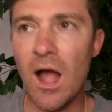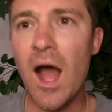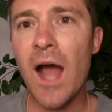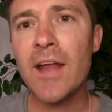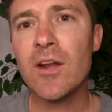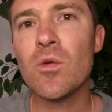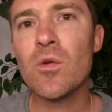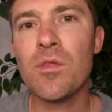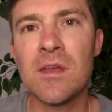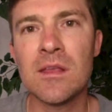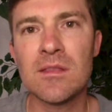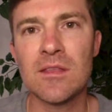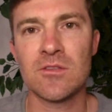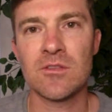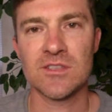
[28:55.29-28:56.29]
I don't
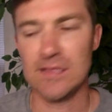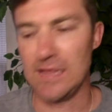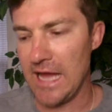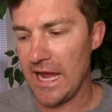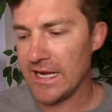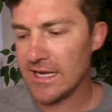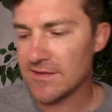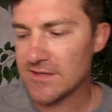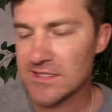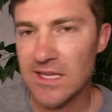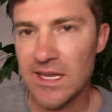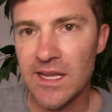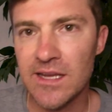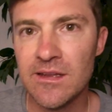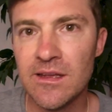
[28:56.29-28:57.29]
think that there's a line in the
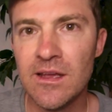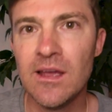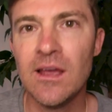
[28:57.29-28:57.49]
sand